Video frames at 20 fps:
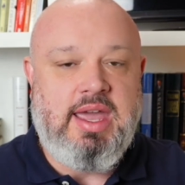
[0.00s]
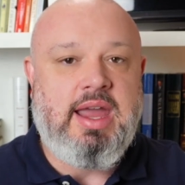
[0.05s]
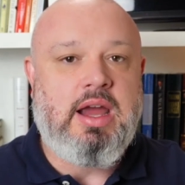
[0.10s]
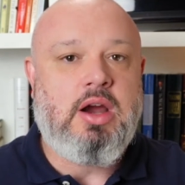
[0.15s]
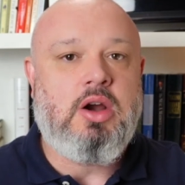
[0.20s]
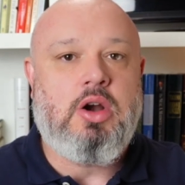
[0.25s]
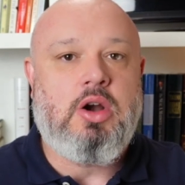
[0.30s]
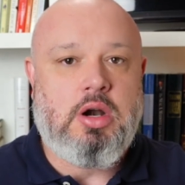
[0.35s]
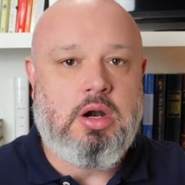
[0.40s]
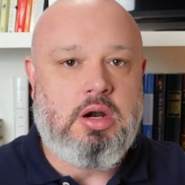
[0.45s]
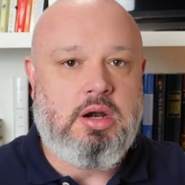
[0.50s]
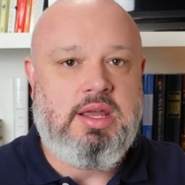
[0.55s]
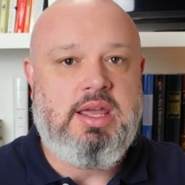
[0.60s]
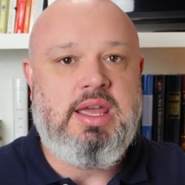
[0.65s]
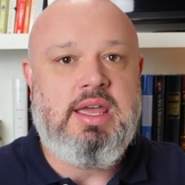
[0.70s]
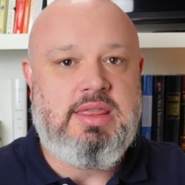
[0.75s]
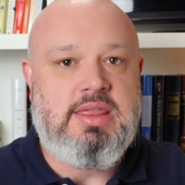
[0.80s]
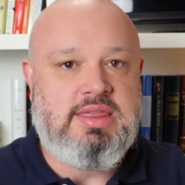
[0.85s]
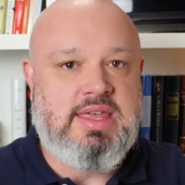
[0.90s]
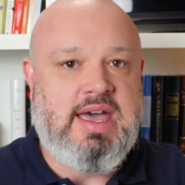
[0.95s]
error
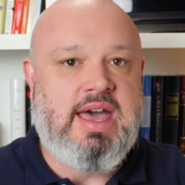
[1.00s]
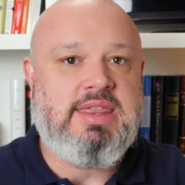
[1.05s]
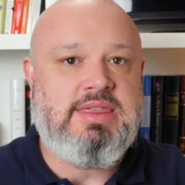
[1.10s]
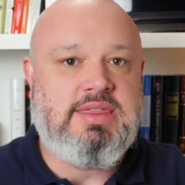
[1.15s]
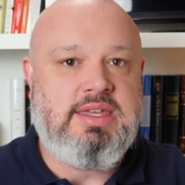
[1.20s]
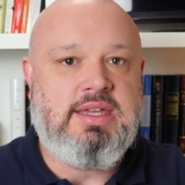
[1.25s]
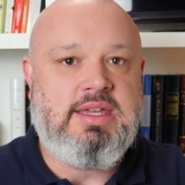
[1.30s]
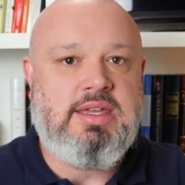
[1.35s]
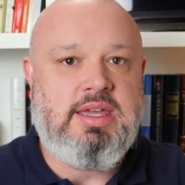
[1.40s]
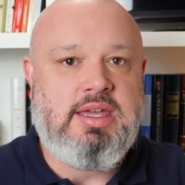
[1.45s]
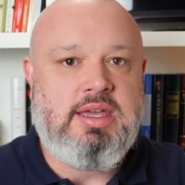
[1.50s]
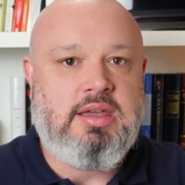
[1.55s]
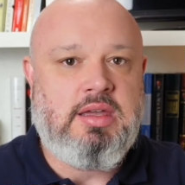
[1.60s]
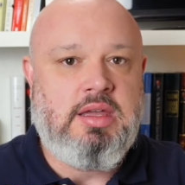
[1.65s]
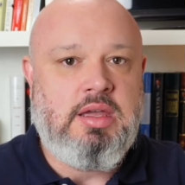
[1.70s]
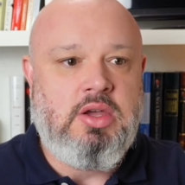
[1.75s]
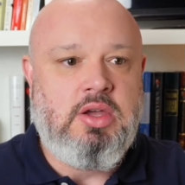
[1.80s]
in that thinking,